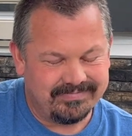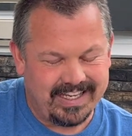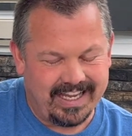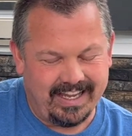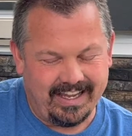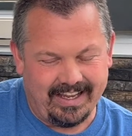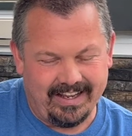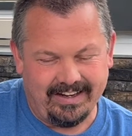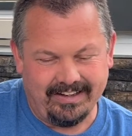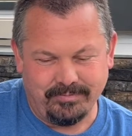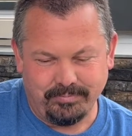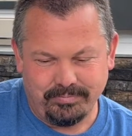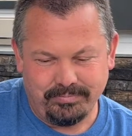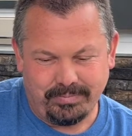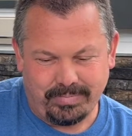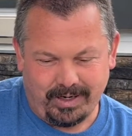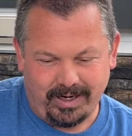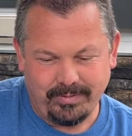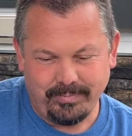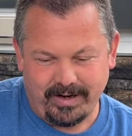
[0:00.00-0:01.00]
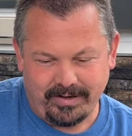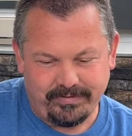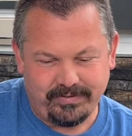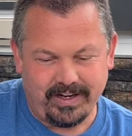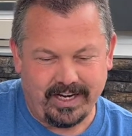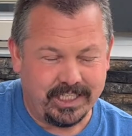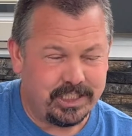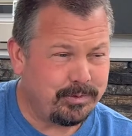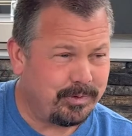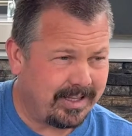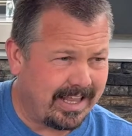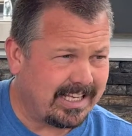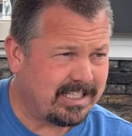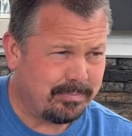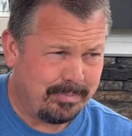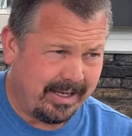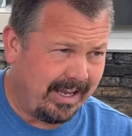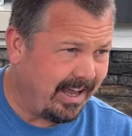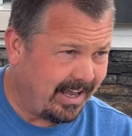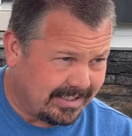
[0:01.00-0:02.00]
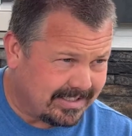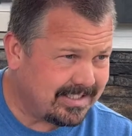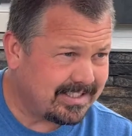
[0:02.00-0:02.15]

And pardon my French, but that's BS.